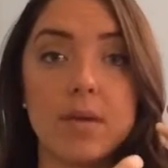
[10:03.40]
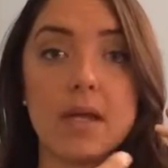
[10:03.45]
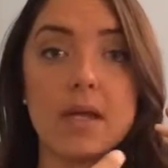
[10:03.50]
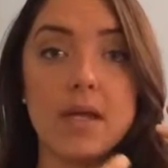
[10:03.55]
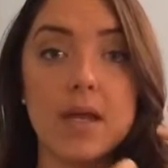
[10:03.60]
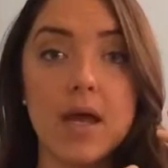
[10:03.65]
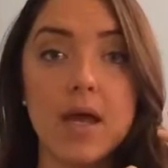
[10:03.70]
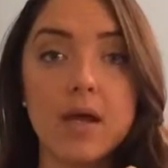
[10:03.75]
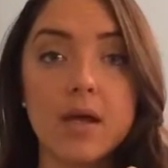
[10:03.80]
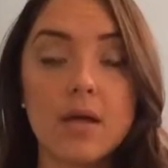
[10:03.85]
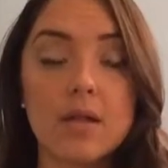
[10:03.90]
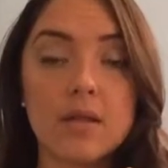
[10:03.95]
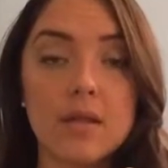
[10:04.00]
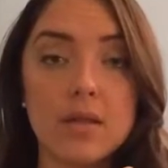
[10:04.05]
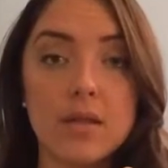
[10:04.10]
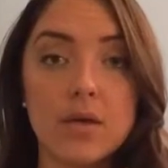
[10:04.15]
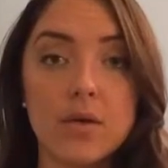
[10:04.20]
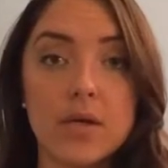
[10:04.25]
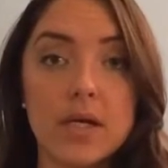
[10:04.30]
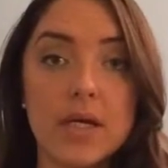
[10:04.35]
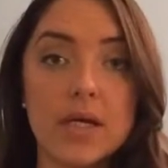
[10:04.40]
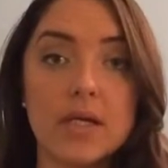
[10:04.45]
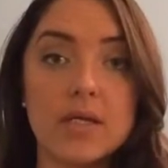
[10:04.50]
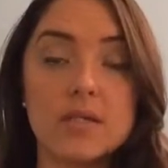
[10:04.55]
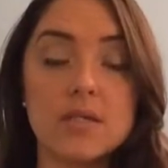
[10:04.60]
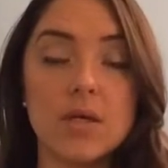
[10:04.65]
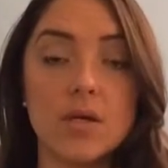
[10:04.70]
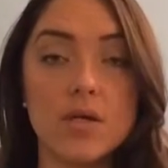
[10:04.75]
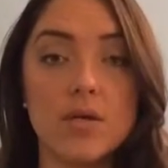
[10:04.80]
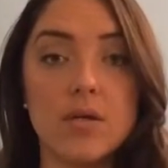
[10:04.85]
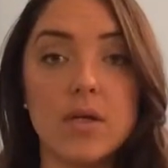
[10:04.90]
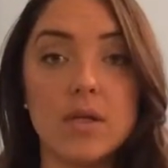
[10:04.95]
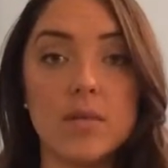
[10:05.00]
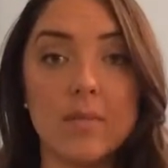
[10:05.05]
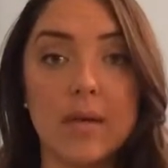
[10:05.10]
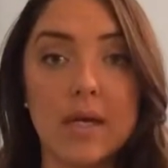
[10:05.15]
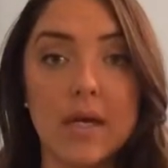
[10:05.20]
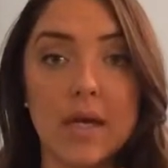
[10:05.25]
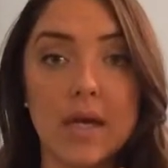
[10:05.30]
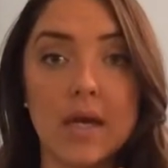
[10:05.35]
my neck than there is underneath
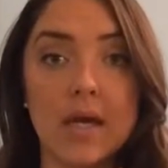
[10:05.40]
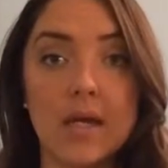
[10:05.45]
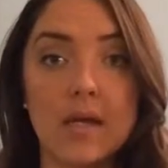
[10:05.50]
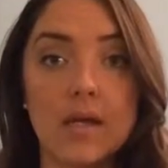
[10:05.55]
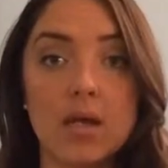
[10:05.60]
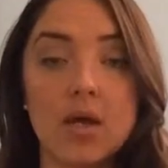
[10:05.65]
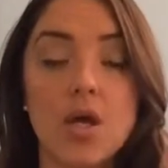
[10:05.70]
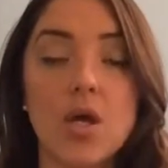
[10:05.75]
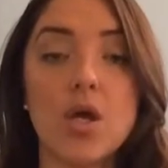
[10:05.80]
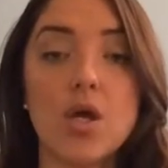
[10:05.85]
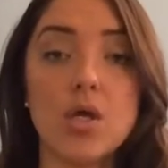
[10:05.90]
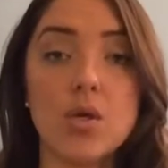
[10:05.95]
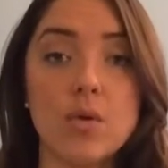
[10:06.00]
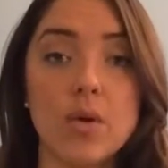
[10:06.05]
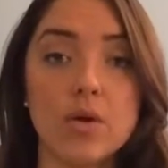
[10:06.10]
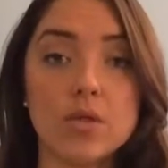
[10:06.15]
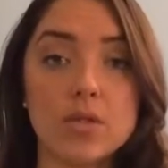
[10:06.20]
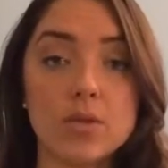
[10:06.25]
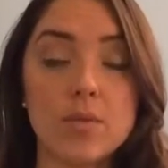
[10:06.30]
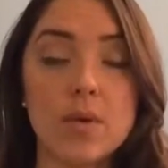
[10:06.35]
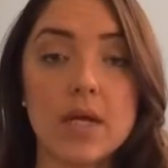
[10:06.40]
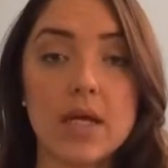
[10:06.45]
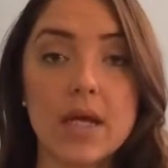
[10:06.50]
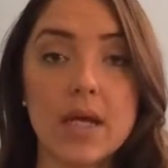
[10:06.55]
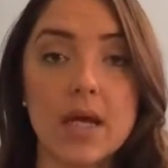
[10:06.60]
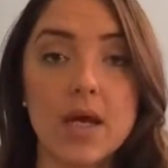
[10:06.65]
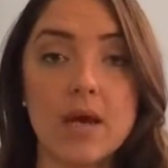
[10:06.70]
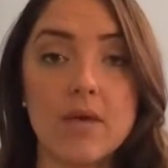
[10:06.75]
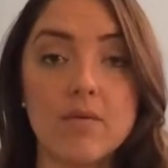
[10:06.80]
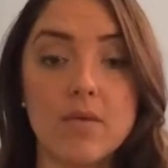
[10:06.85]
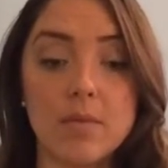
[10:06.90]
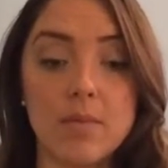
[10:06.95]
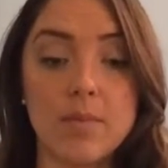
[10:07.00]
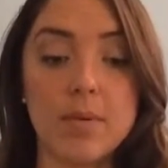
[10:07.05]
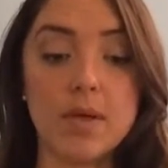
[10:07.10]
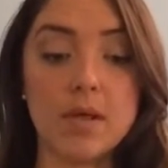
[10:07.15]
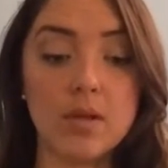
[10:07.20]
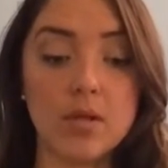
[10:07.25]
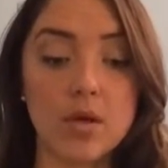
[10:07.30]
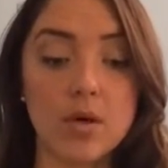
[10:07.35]
my head. You also want to have a
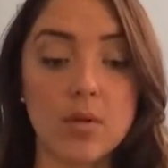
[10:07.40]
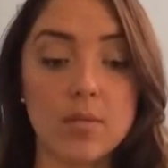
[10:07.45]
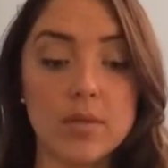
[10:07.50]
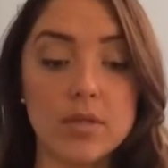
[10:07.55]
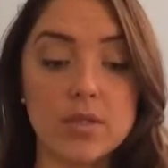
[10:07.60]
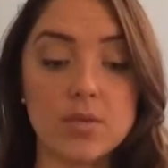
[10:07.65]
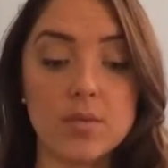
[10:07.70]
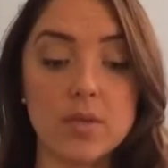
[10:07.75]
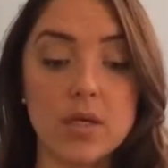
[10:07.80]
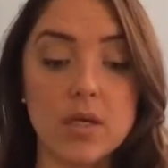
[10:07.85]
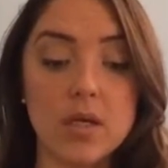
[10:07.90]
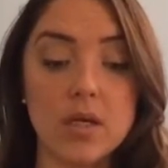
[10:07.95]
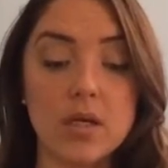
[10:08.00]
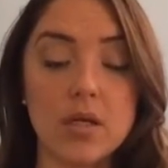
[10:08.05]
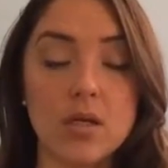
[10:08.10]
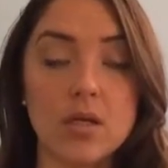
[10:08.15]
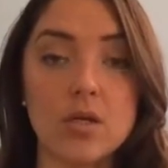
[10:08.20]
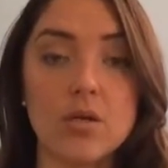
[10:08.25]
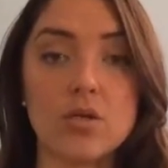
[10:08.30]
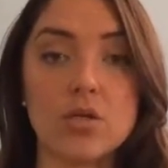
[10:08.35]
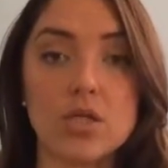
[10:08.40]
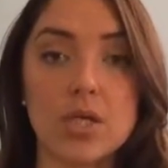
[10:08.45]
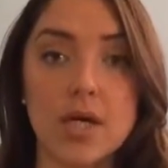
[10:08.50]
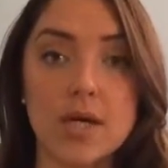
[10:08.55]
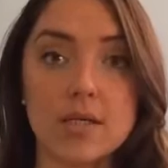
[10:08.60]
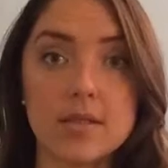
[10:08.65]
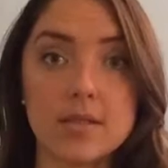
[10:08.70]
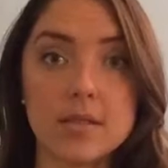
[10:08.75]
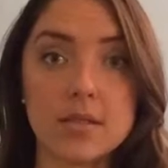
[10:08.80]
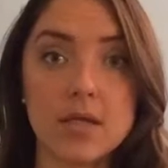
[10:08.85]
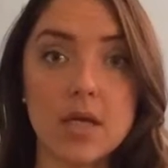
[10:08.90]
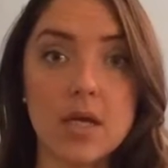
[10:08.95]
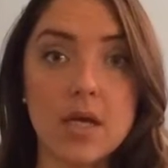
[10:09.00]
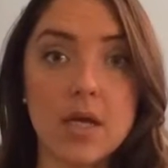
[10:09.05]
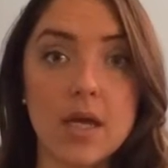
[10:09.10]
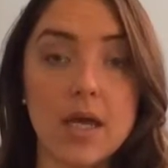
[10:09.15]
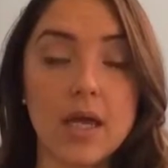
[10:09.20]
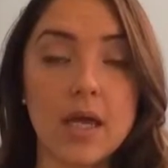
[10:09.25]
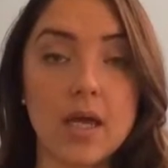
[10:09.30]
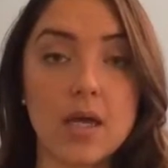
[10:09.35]
pillow between your chest
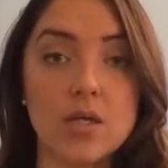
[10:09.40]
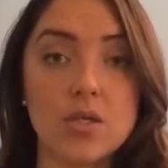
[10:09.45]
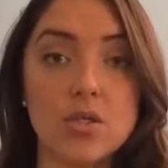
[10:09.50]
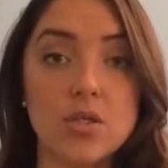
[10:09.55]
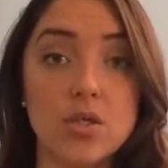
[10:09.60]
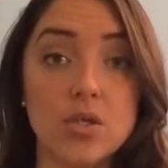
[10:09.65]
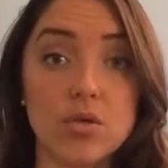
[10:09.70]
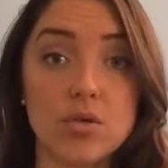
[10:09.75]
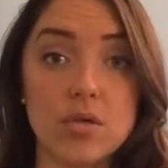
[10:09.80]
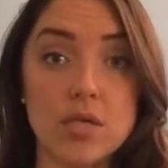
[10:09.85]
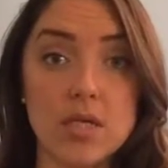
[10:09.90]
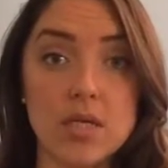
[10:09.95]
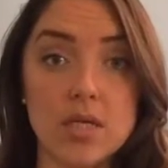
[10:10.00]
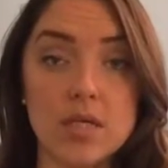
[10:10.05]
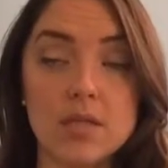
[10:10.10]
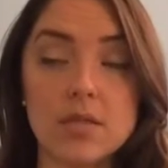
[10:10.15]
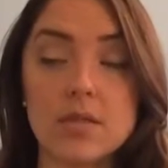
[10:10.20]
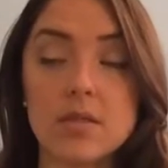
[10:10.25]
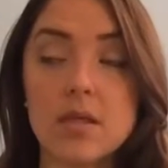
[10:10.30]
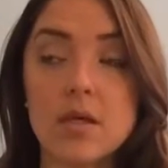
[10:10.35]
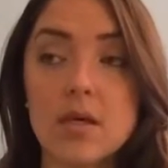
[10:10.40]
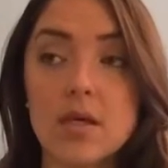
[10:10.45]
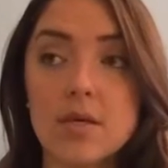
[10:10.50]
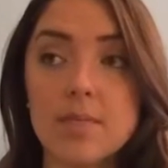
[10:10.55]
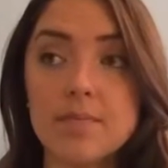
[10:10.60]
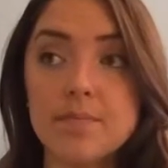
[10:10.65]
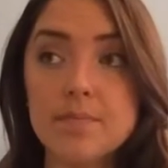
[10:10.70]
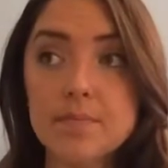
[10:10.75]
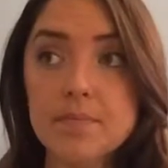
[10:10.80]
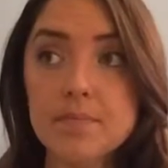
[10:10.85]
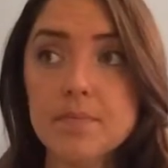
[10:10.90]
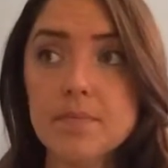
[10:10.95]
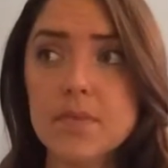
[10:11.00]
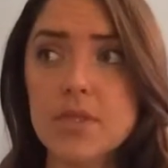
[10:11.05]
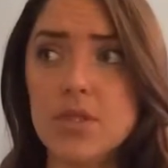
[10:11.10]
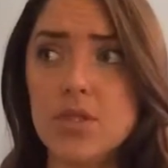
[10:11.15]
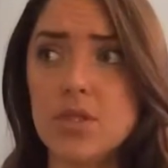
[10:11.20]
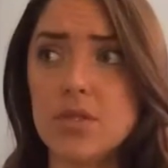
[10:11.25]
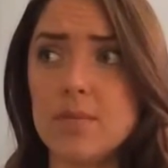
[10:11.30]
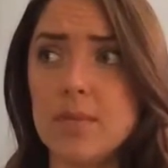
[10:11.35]
and your knees.
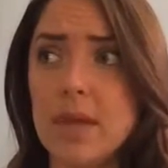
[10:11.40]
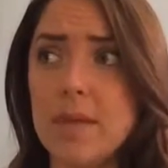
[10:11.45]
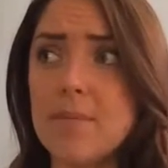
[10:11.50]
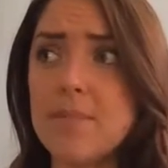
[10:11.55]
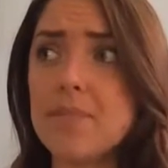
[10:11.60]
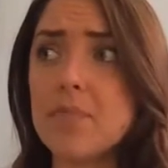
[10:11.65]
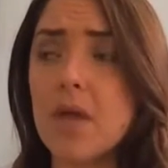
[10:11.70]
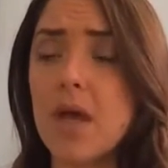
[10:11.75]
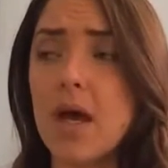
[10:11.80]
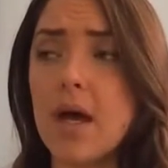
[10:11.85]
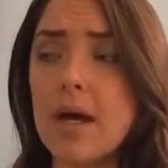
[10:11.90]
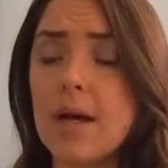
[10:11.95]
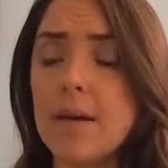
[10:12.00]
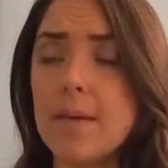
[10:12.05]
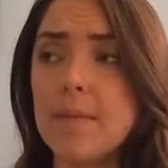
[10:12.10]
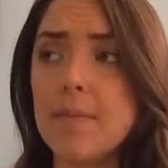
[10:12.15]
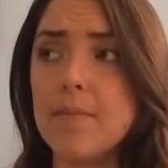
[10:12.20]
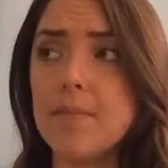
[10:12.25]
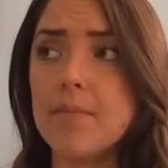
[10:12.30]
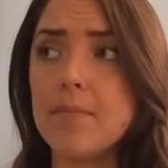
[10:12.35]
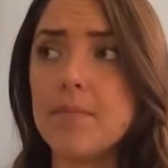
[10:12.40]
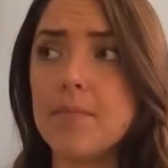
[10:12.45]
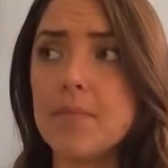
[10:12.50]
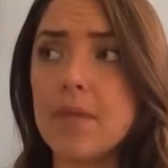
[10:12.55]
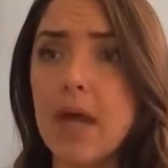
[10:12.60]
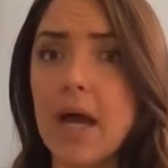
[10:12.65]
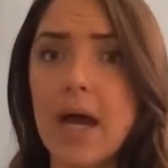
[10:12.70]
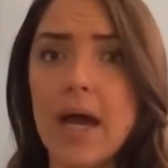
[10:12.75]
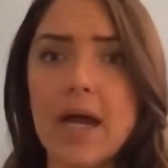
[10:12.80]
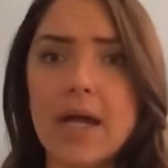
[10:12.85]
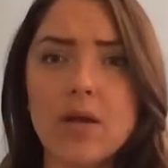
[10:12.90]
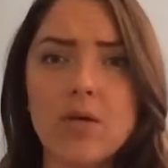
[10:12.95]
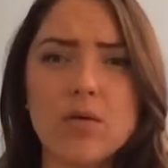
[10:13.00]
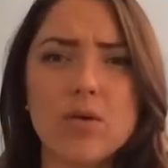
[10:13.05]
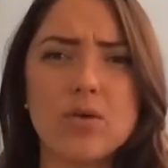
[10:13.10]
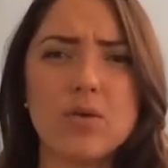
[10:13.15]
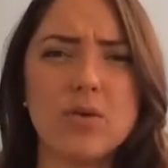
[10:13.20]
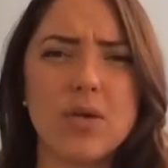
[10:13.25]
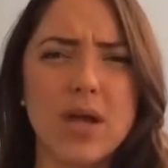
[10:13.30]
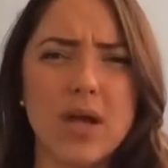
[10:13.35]
Excuse me. I
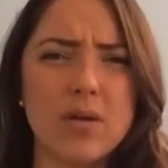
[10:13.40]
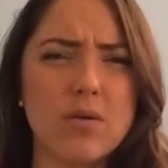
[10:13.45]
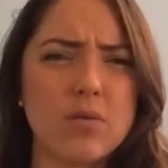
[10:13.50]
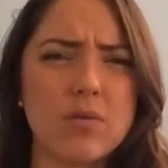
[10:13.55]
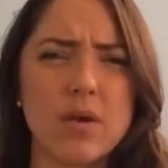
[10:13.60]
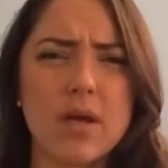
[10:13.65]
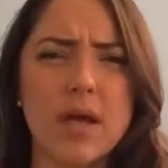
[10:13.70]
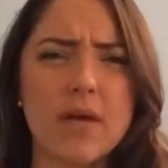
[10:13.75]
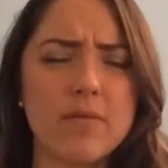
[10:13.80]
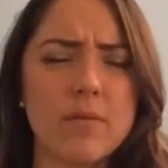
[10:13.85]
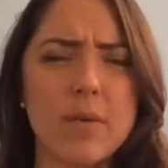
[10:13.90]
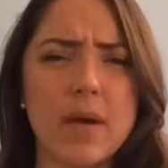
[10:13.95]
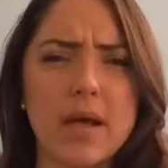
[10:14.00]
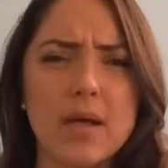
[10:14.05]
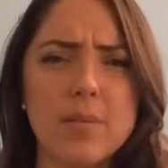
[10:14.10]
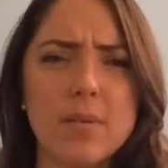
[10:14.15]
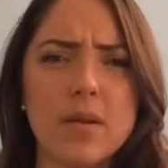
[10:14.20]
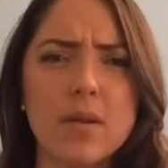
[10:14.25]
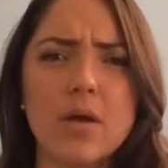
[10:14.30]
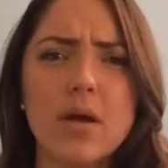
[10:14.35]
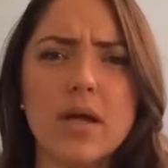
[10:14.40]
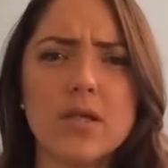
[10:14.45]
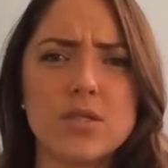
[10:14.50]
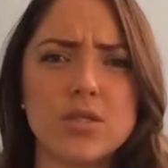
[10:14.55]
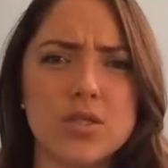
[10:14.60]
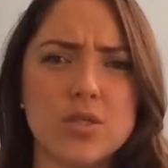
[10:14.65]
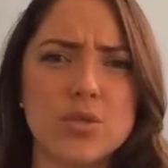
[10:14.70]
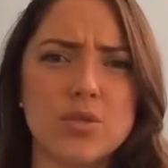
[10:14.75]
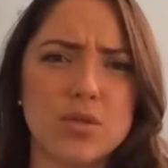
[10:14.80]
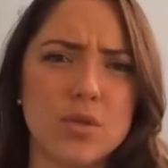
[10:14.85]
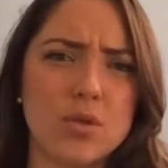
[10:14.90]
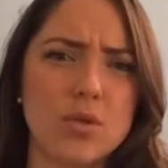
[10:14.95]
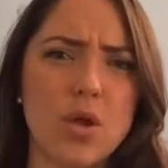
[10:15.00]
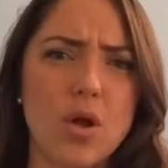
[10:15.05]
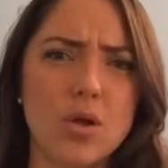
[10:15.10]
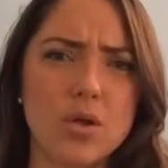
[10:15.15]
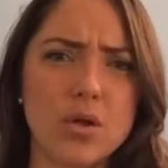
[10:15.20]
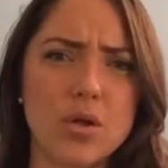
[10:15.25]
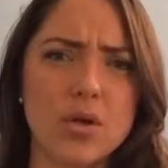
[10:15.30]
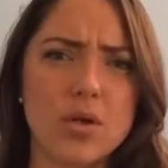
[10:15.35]
don't have a body pillow. I just use a
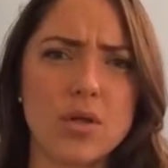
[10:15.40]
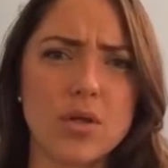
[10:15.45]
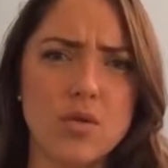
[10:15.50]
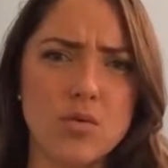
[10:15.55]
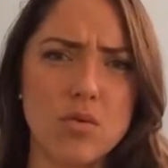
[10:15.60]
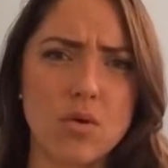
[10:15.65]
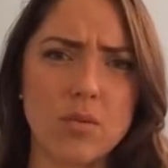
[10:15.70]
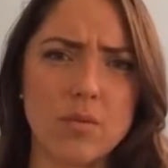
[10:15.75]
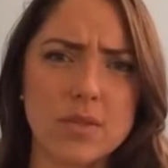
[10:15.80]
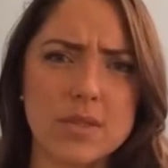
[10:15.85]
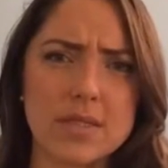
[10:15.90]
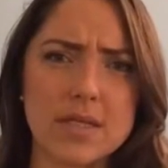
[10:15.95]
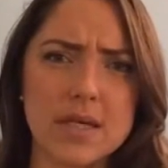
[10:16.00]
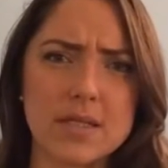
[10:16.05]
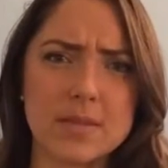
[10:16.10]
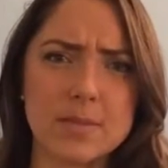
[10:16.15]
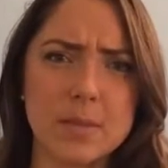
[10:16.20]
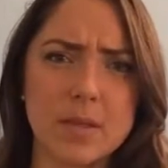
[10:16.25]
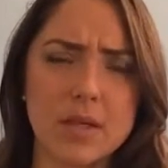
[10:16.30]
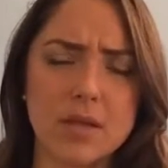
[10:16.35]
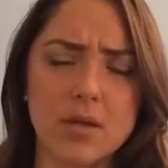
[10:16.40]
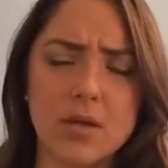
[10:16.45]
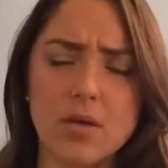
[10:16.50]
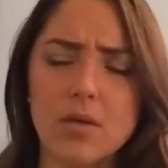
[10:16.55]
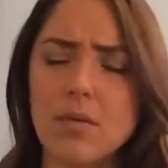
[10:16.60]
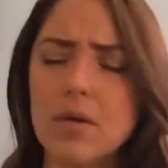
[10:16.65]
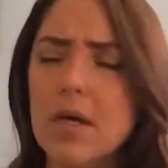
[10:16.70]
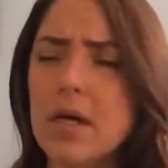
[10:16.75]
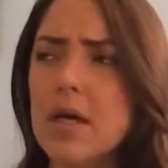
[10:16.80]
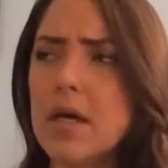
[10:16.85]
longer than normal size pillow,